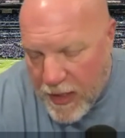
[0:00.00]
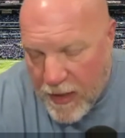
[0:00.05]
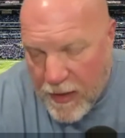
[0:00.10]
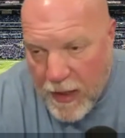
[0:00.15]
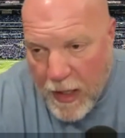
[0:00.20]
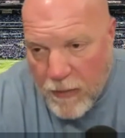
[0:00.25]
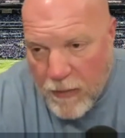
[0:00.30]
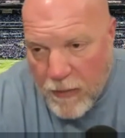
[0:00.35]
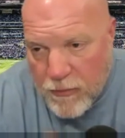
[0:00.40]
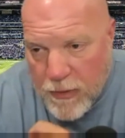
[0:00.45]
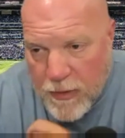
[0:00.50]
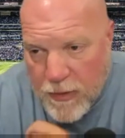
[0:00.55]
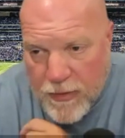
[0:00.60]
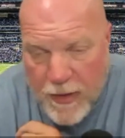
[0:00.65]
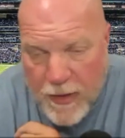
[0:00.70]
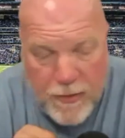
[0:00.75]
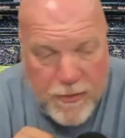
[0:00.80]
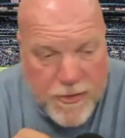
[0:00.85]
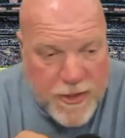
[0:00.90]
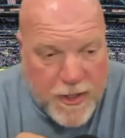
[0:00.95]
I, I really
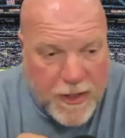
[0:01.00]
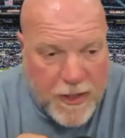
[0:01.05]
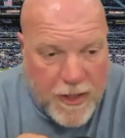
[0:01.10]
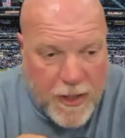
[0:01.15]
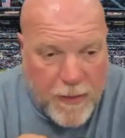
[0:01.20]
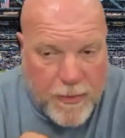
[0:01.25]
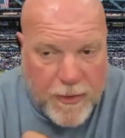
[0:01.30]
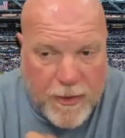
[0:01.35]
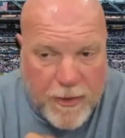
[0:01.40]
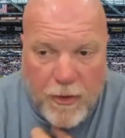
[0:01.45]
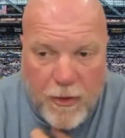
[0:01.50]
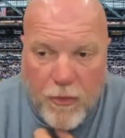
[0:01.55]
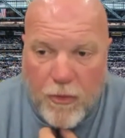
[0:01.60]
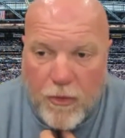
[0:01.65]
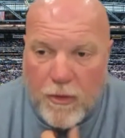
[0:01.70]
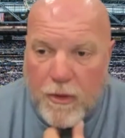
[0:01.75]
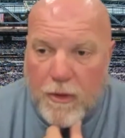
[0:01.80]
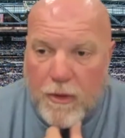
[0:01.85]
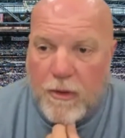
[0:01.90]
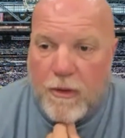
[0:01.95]
thought he was going to end up in New
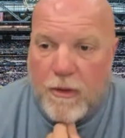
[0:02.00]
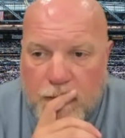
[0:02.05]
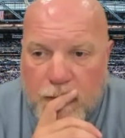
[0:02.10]
York.